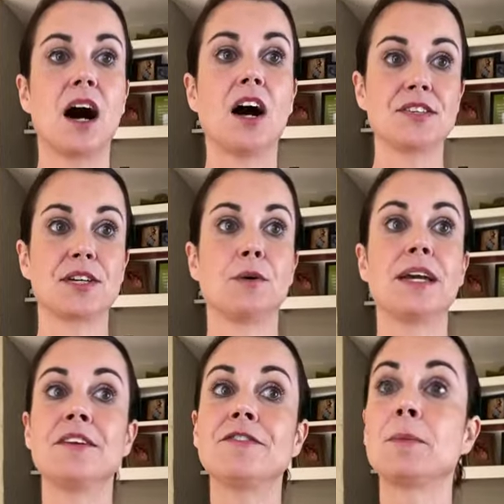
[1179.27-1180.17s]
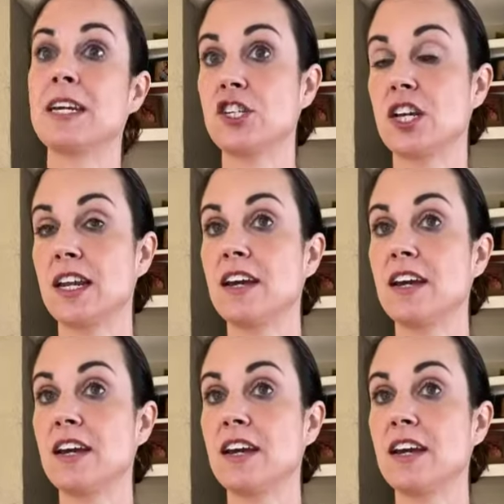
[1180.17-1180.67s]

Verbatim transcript: also, inflammation.